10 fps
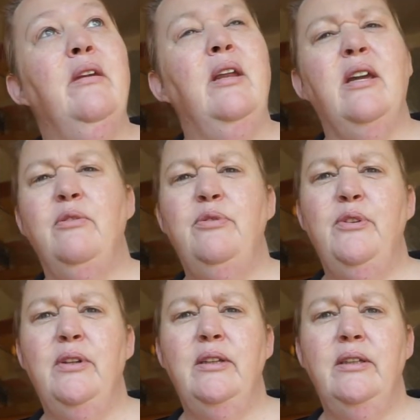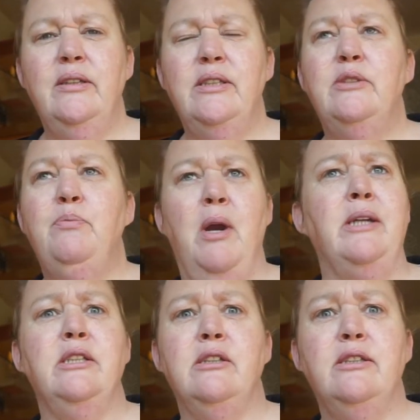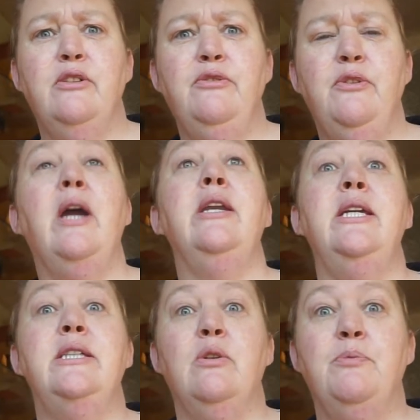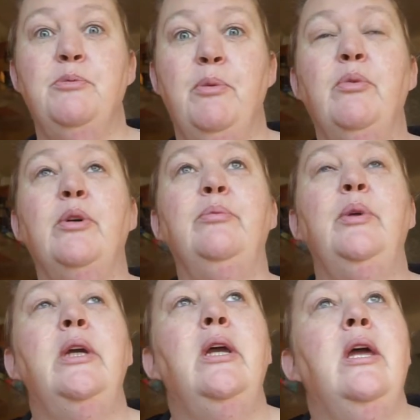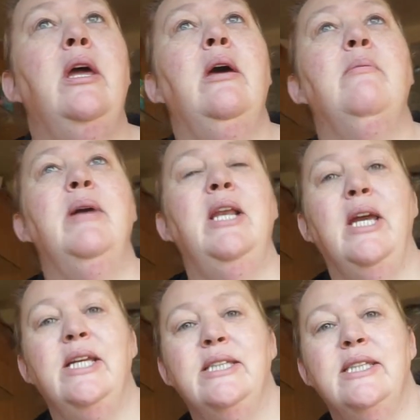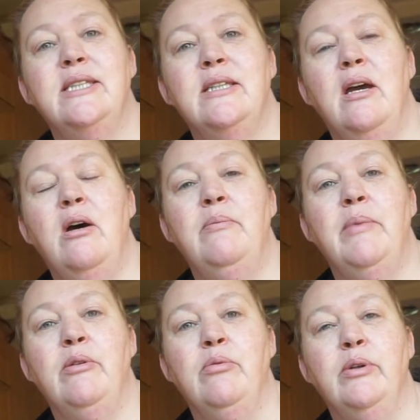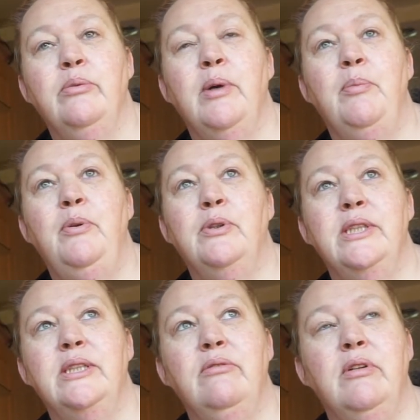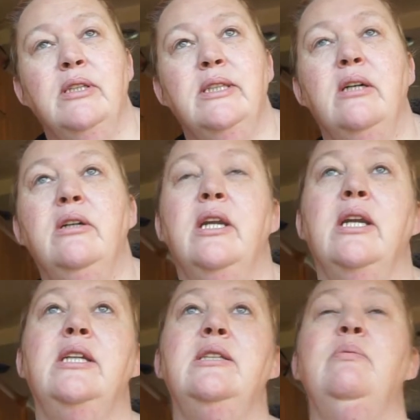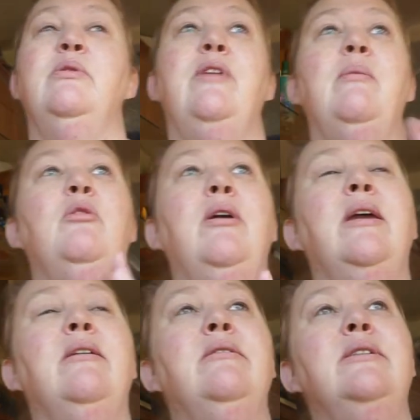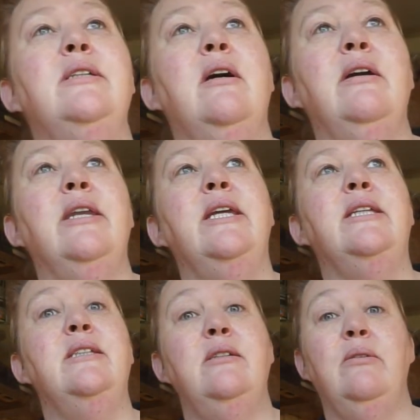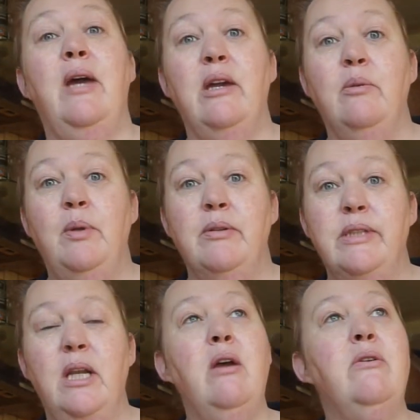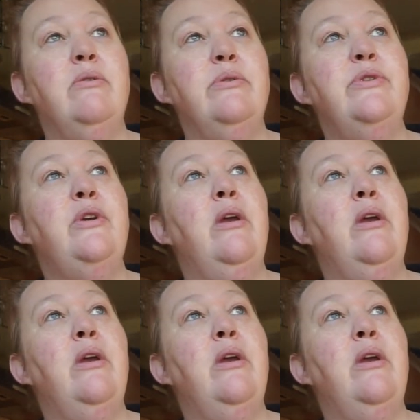Like, I've practical stuff. I need to go up to my room. My lights on my room are plugged into the wrong socket. I need to move them around. I need to hang up loads of clothes.